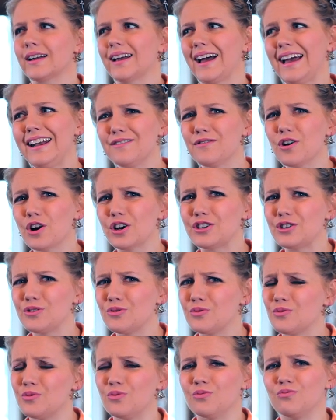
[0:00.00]
kind of hard
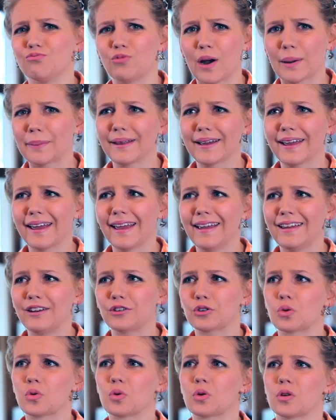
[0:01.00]
to
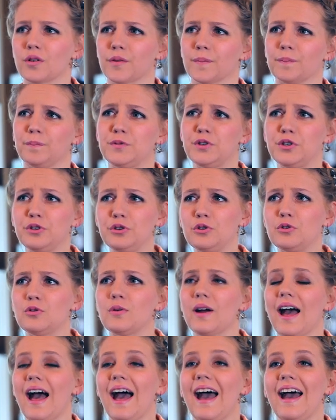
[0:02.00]
replicate or
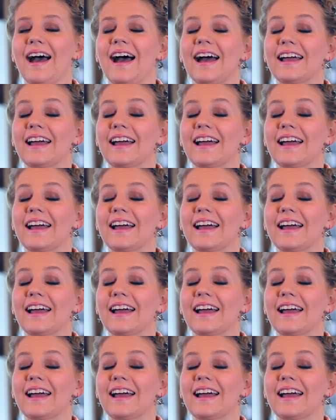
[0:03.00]
do.